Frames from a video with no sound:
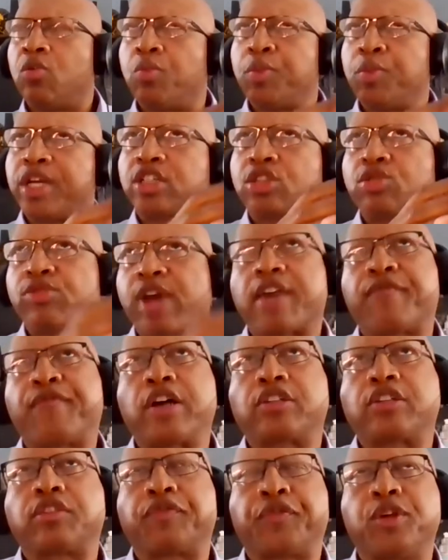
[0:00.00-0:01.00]
When we extract
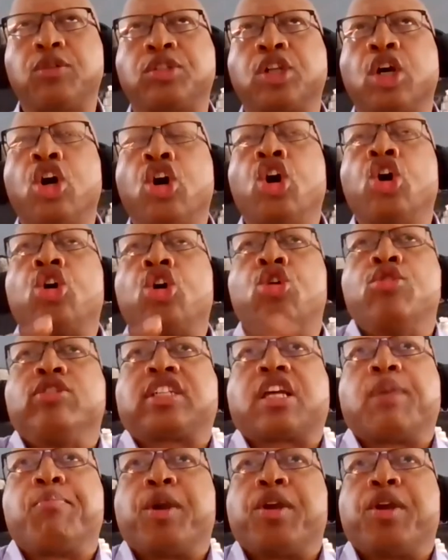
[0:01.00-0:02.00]
fossil fuels,
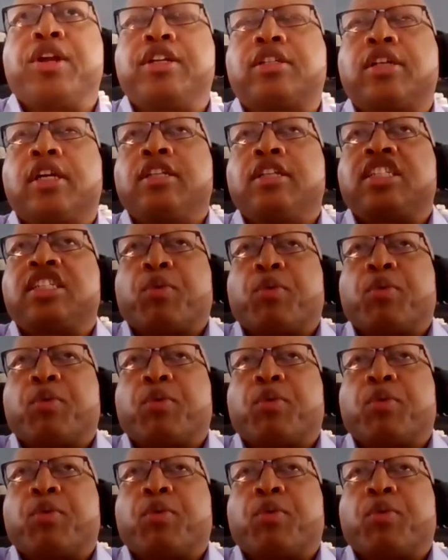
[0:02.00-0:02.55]
whose communities